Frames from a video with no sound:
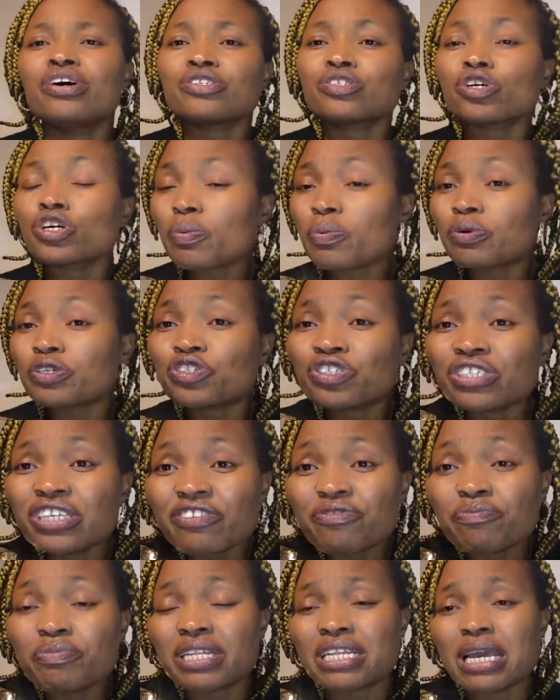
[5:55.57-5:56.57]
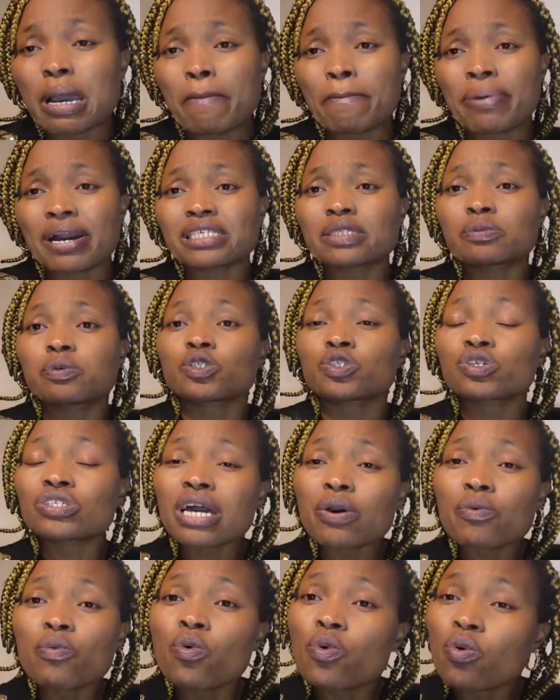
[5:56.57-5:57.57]
So you should give me their passport so
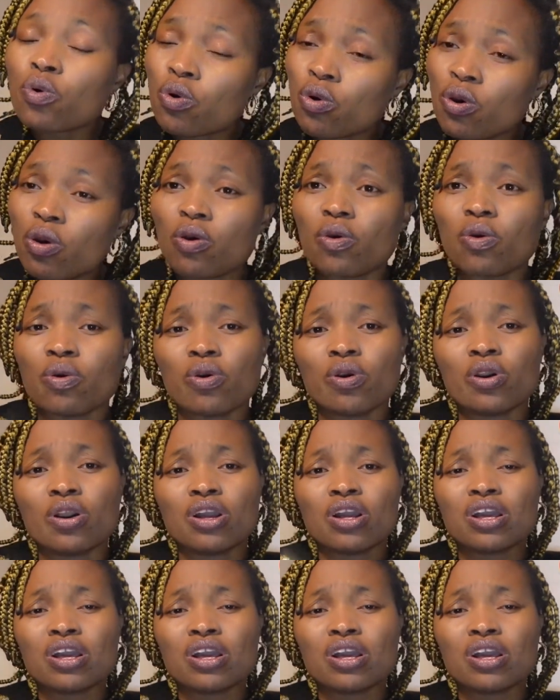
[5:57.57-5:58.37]
that we'll go.